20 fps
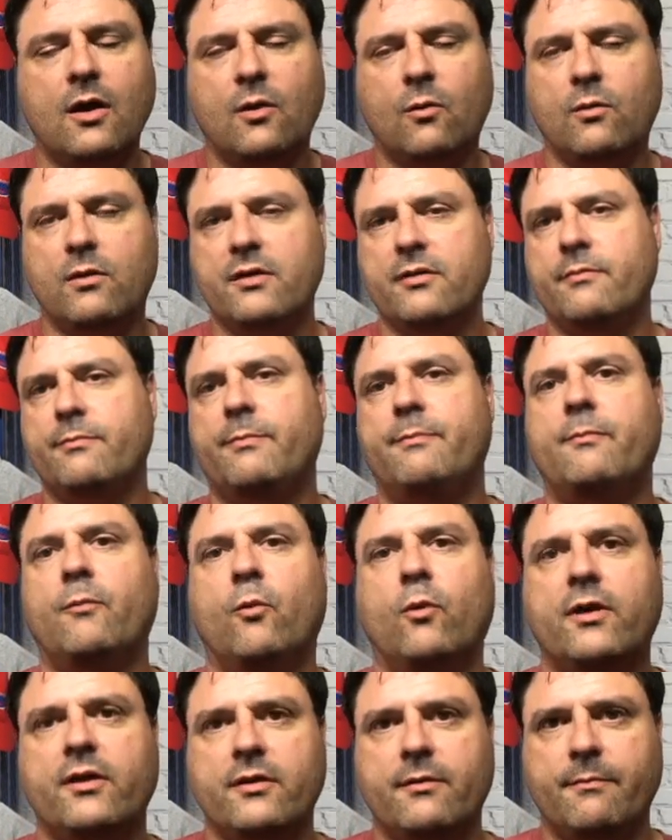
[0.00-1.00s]
One
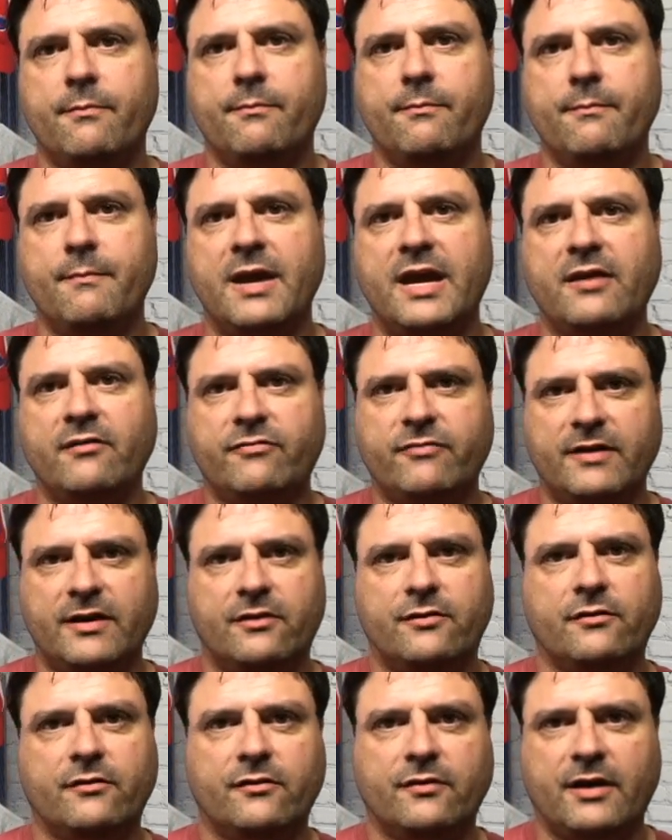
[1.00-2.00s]
of the main
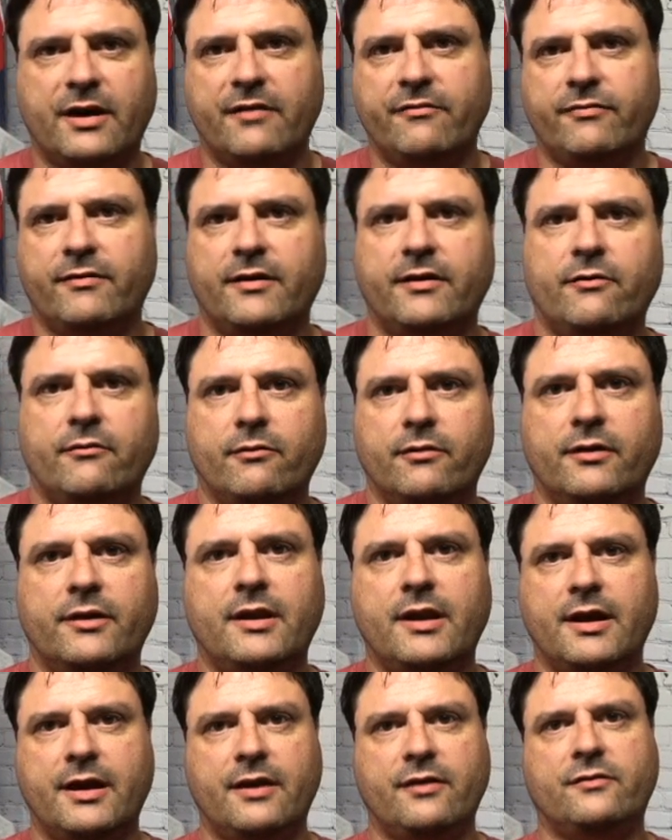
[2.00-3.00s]
features that I find really
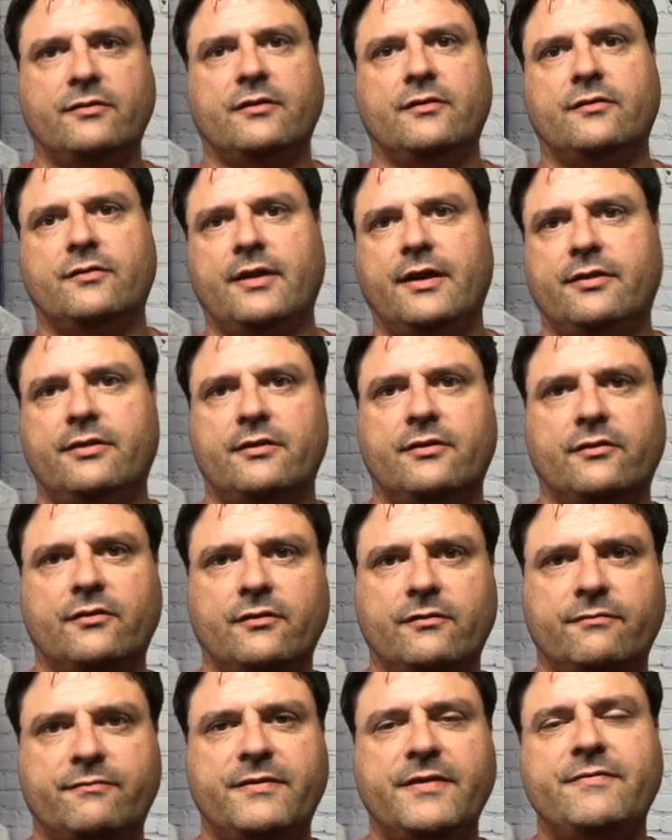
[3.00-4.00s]
nice is that there's
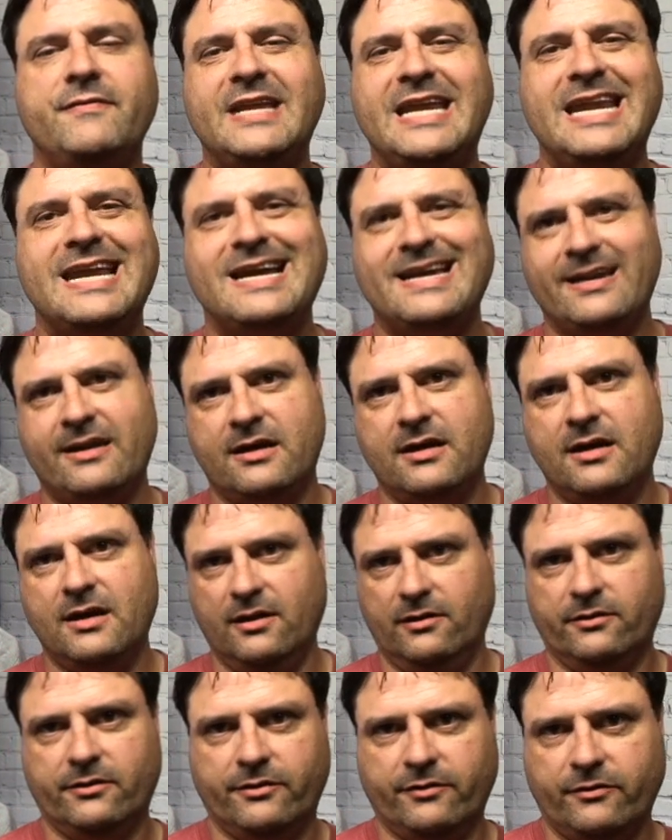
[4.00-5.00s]
59
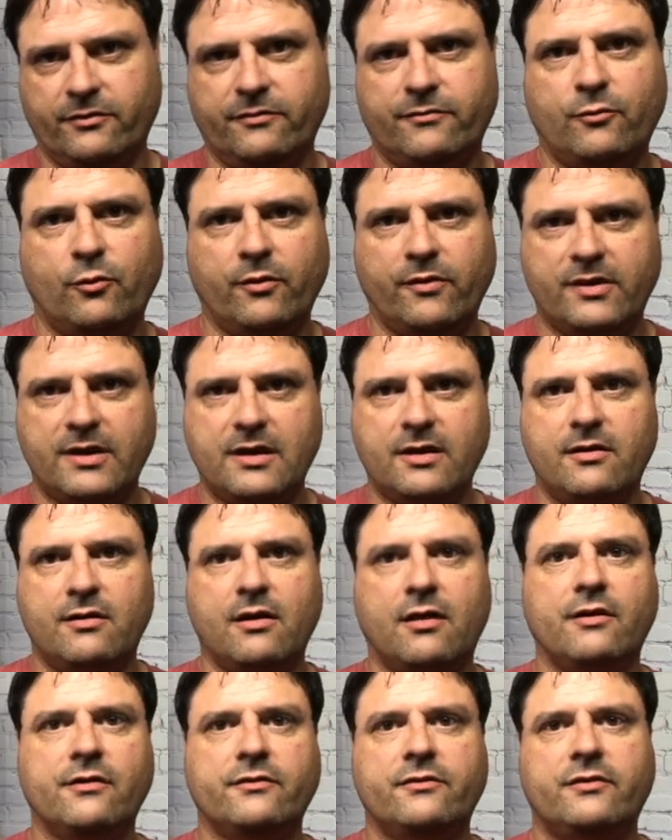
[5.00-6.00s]
colors for the
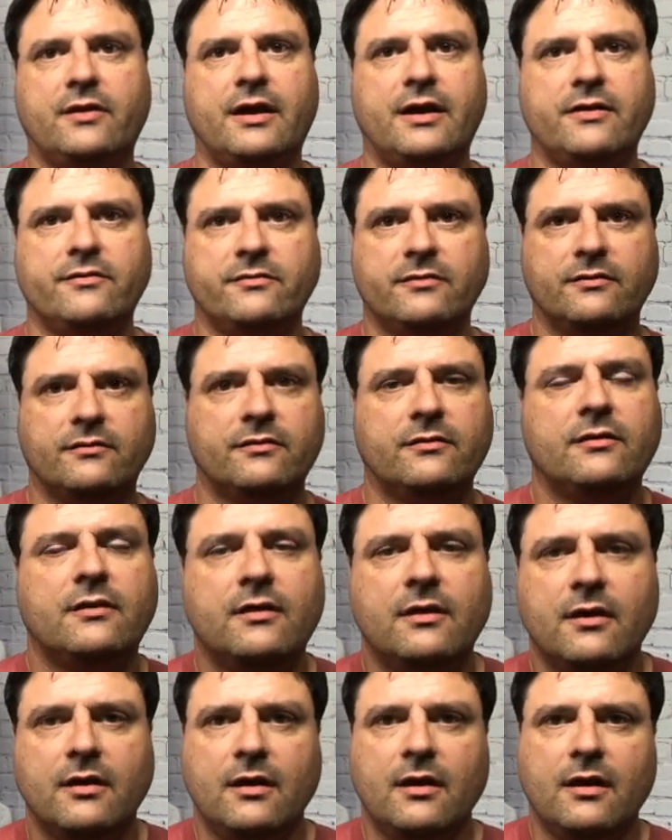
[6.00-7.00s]
adult sizes,
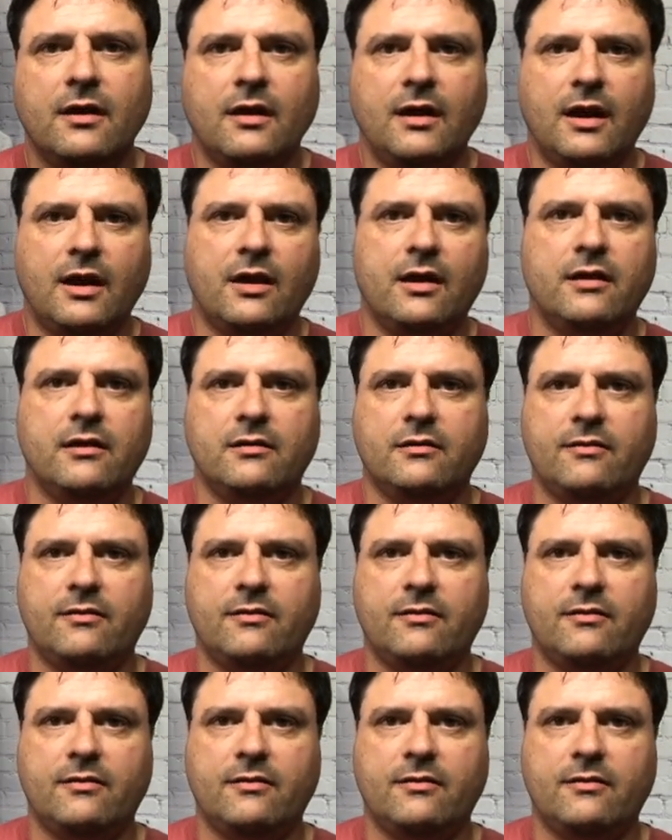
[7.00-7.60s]
and